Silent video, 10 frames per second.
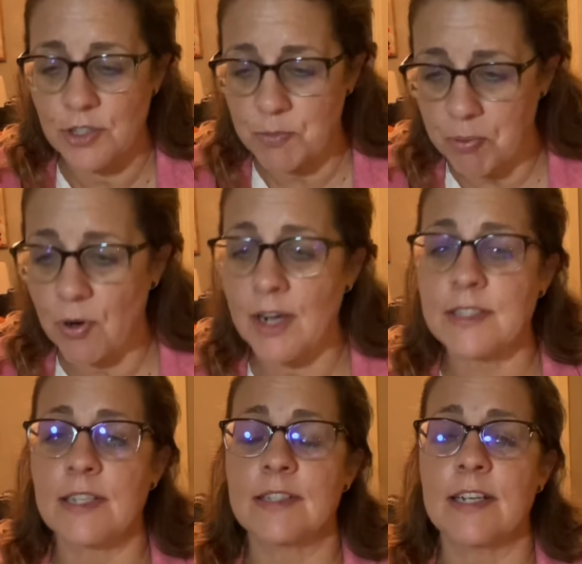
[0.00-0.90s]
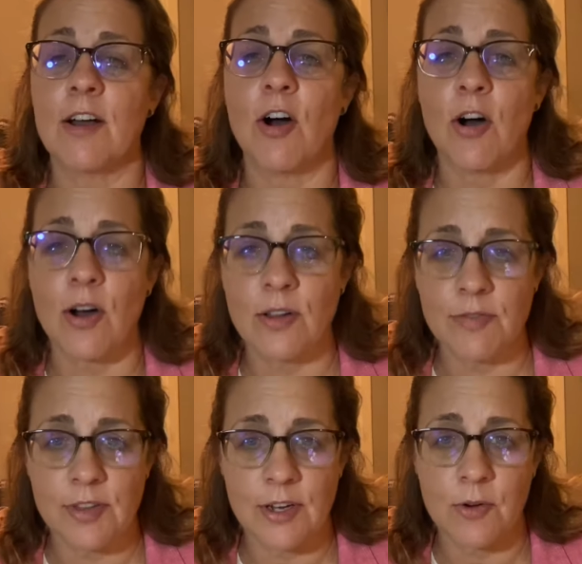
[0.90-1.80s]
processing all
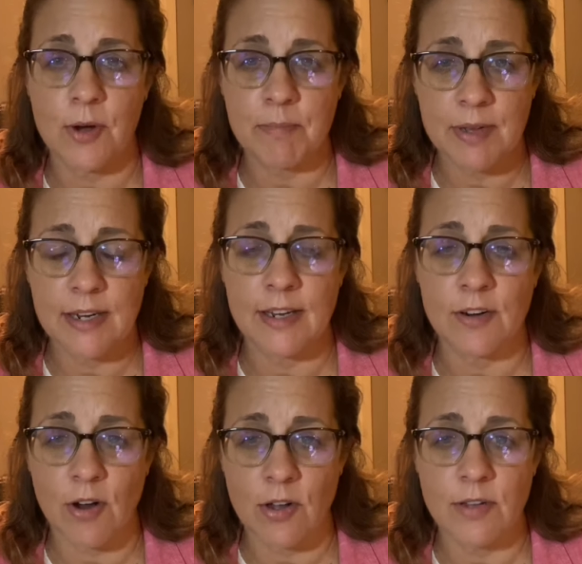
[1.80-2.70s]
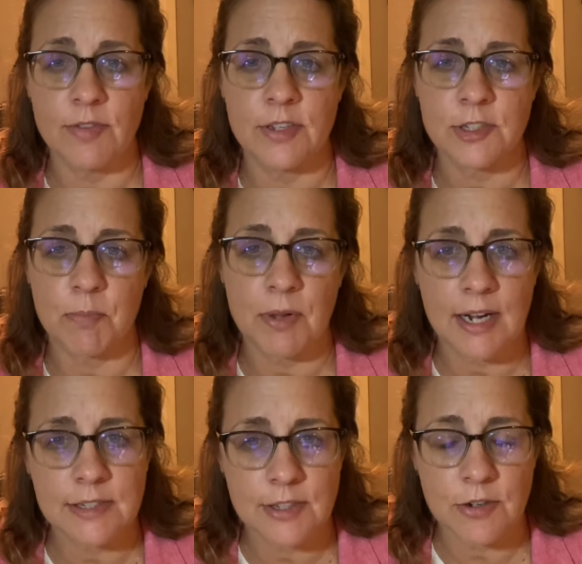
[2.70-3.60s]
of the equipment and all of the
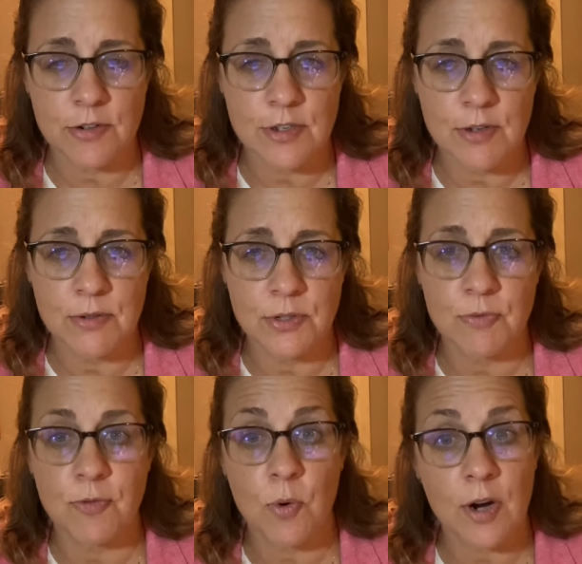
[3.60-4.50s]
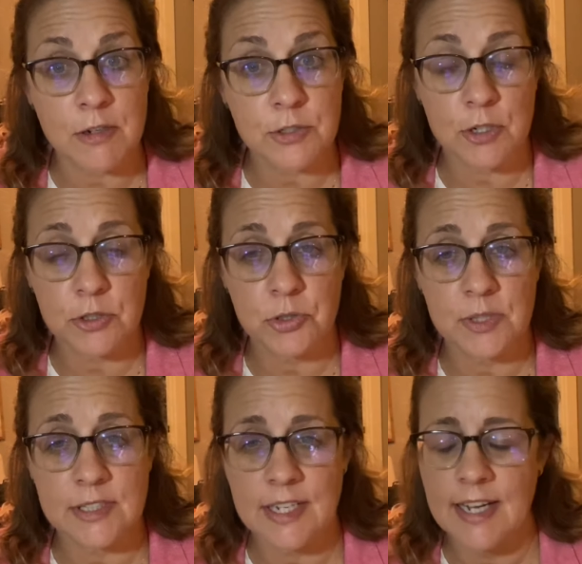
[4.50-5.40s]
supplies that are used for our
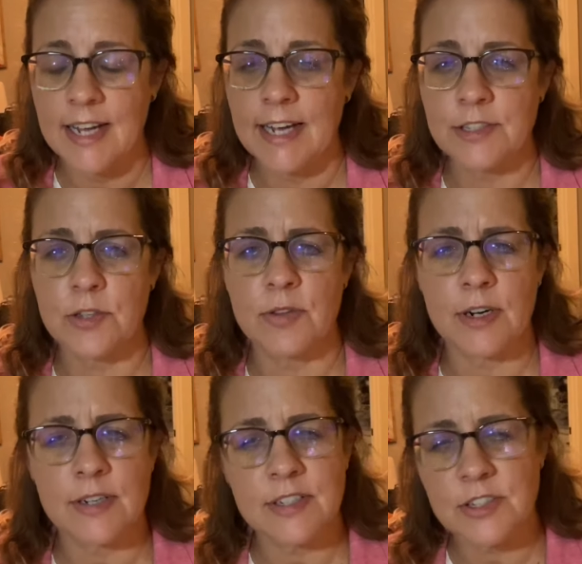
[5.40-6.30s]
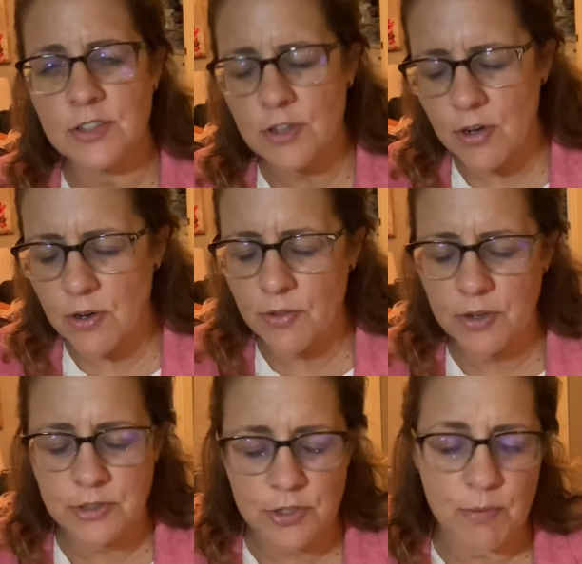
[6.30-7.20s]
surgeries. And so there
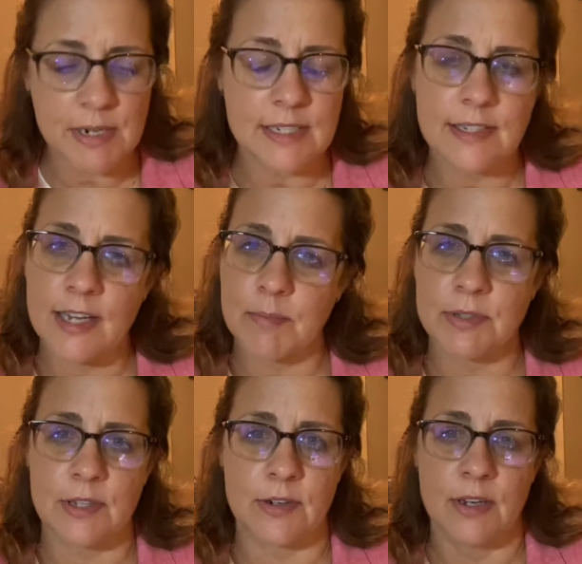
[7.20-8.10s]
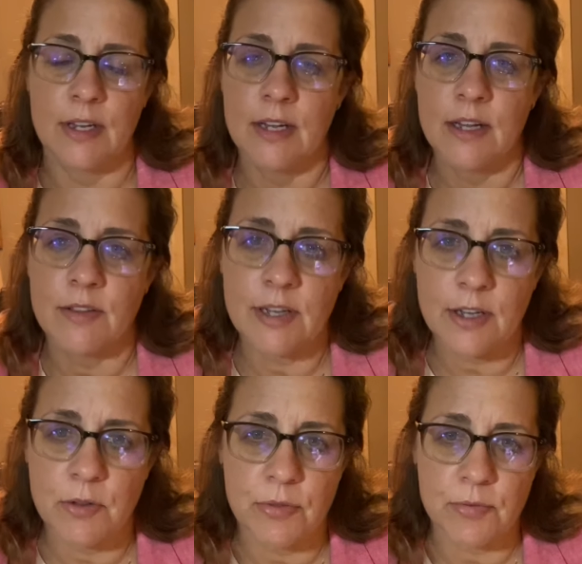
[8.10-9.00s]
are so many steps that
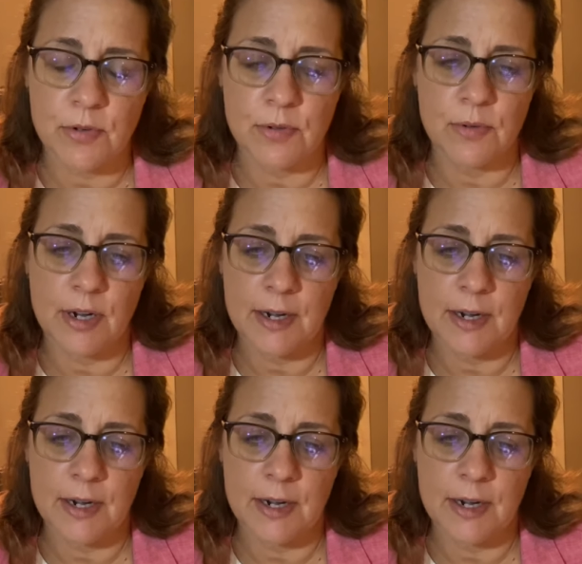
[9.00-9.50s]
go through